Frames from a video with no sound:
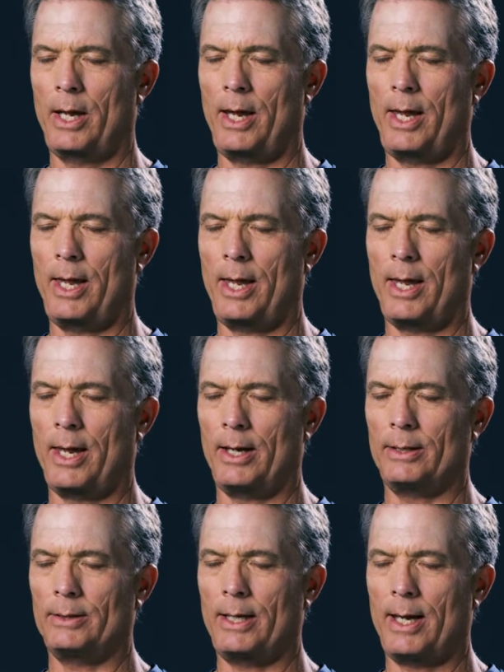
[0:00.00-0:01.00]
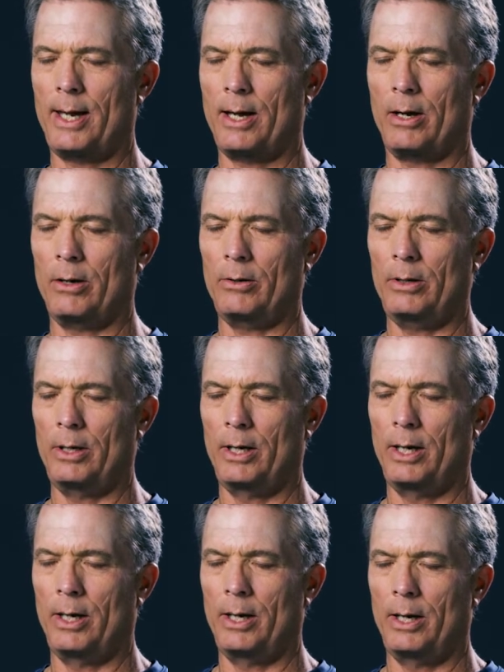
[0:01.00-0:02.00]
And now,
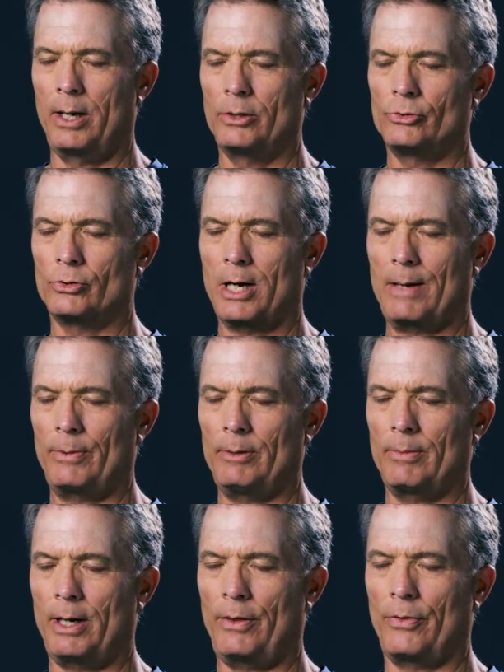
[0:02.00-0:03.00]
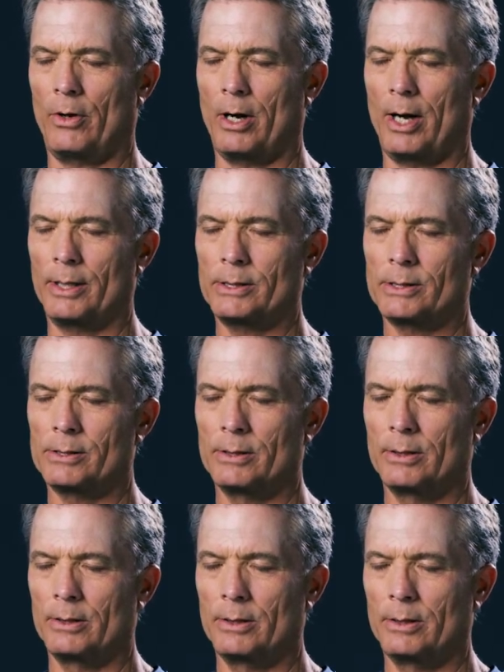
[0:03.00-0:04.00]
dropping my thoughts
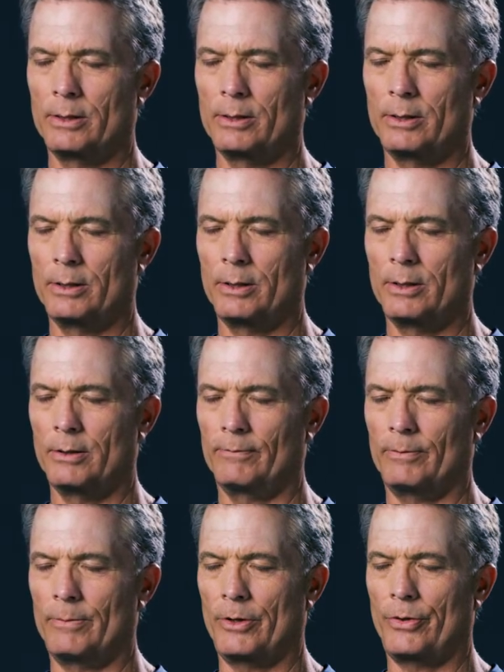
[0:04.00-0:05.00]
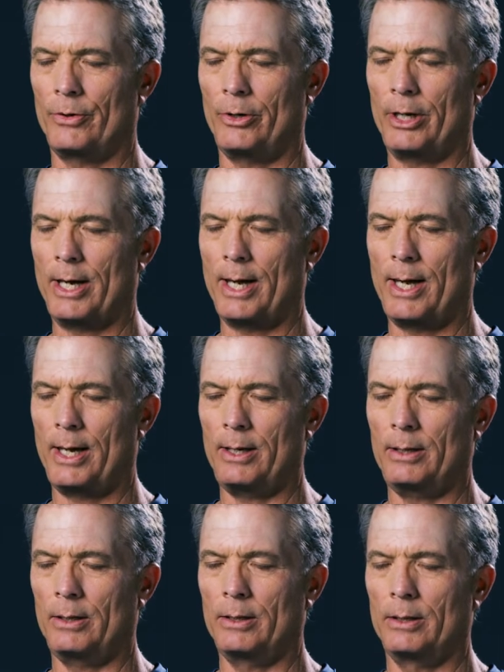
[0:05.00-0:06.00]
from the third
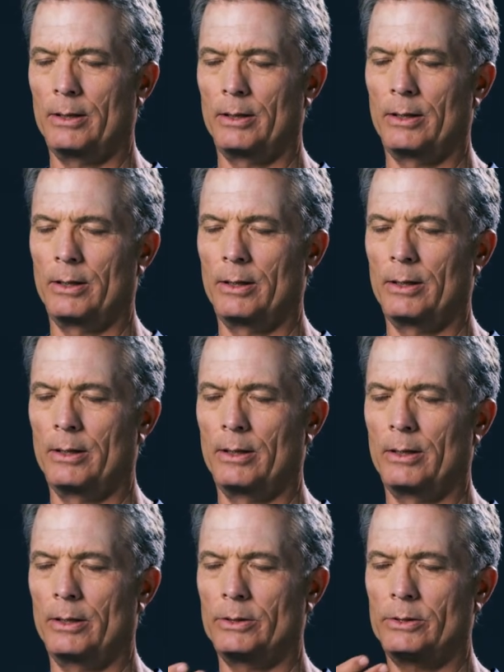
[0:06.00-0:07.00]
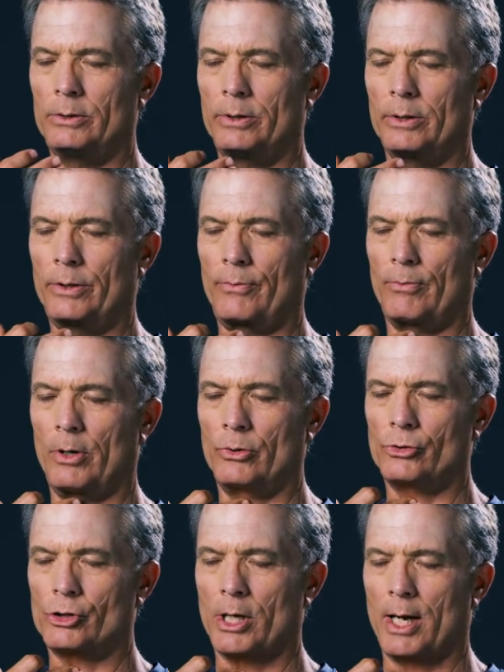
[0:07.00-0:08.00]
eye to the
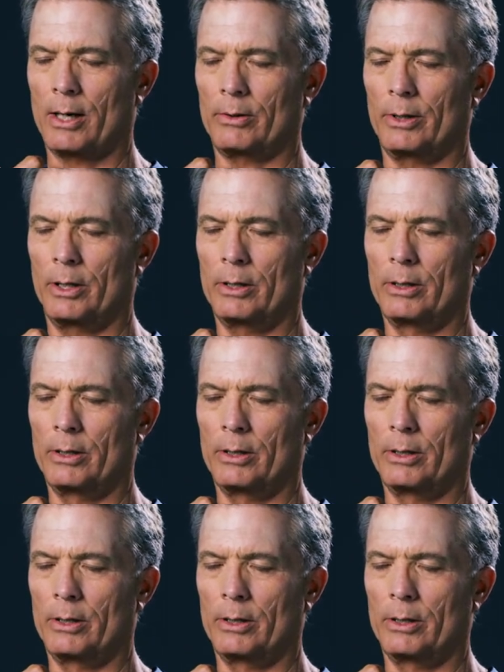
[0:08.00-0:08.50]
throat chakra,